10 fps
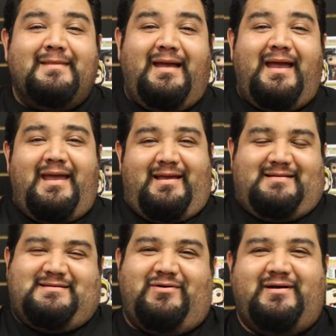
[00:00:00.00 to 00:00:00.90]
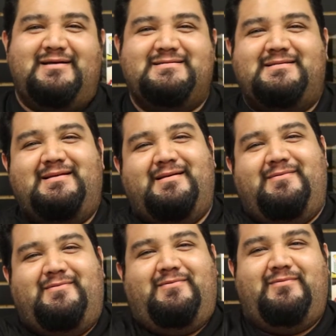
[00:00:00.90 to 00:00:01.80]
Hey, how's it going, Us?
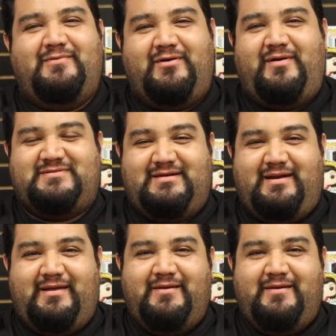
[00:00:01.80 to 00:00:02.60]
What are we up to today?